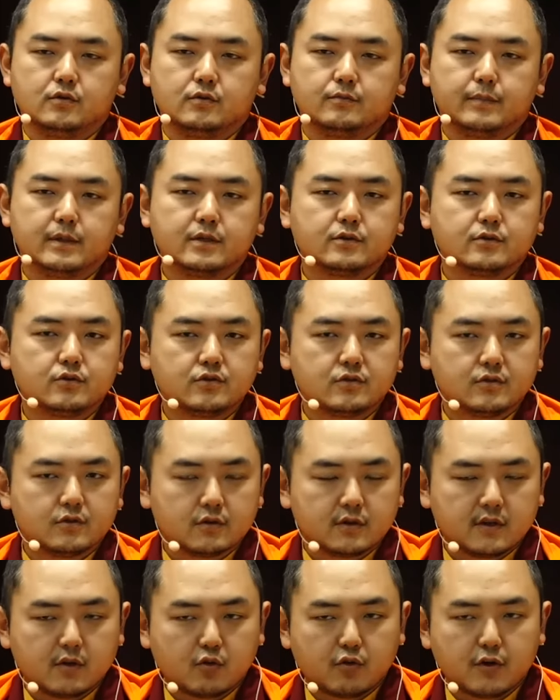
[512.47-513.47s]
But
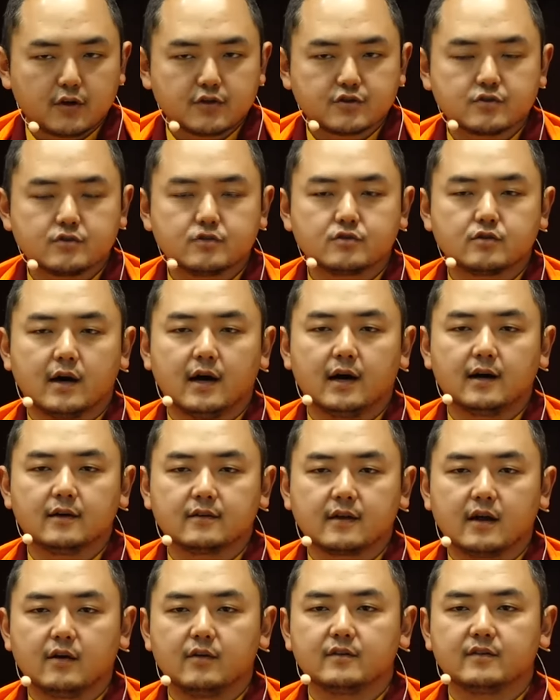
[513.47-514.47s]
the question to ask
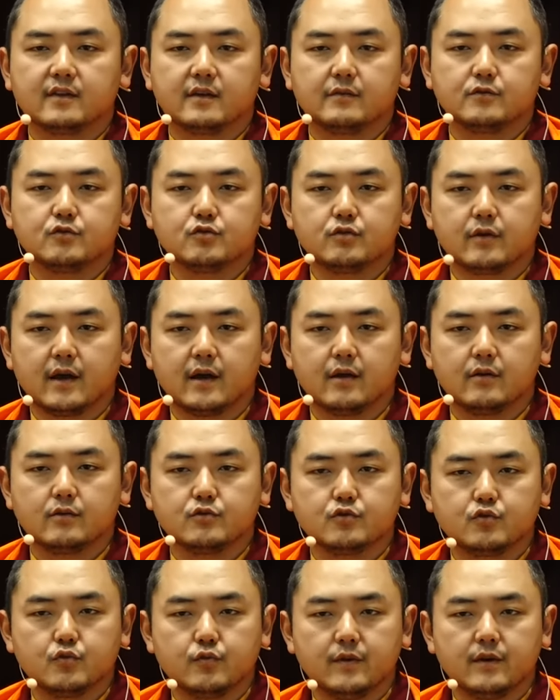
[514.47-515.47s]
ourselves: Do I?
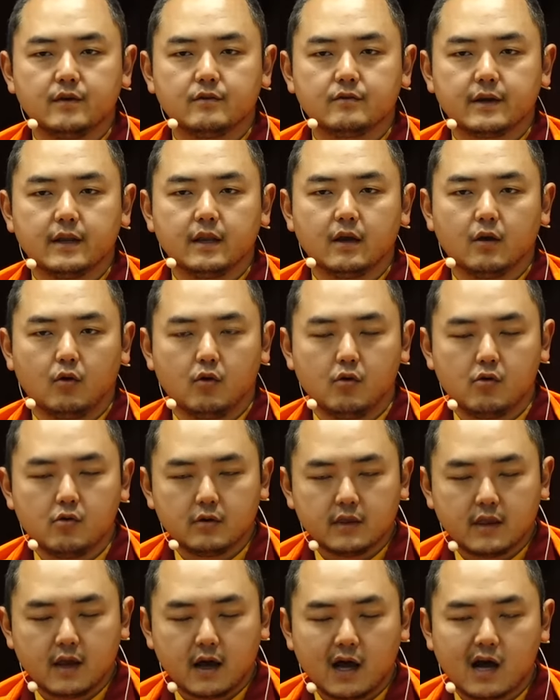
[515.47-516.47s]
Do we really
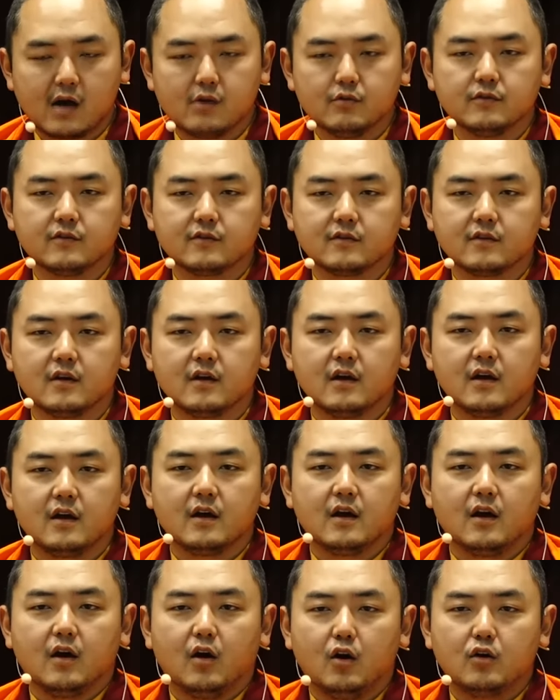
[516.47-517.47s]
own the house,
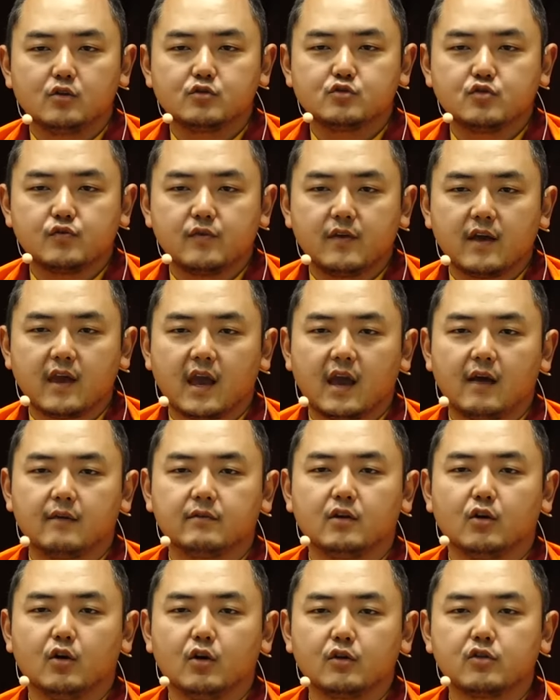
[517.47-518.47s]
or do we have
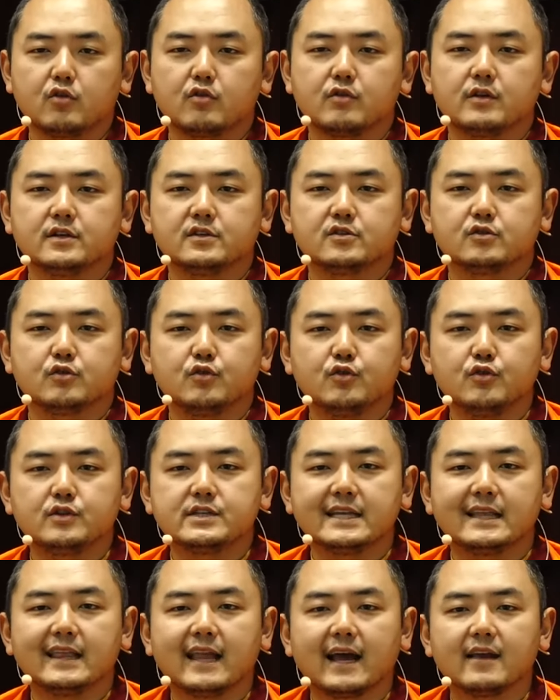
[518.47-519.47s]
the authority to
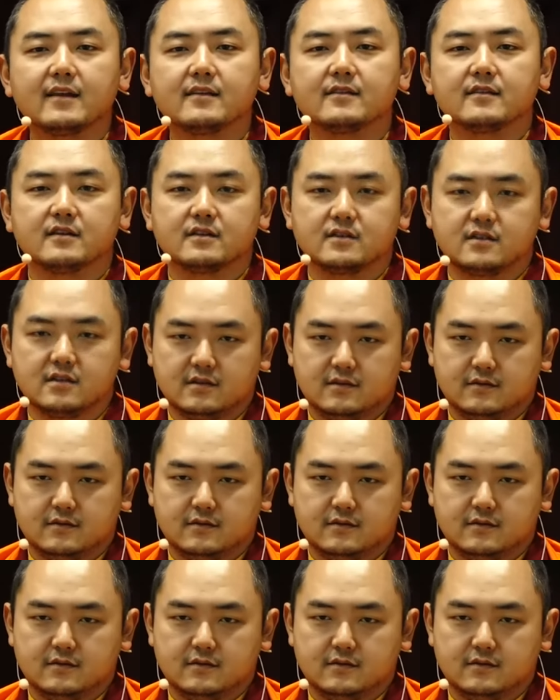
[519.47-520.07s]
utilize it?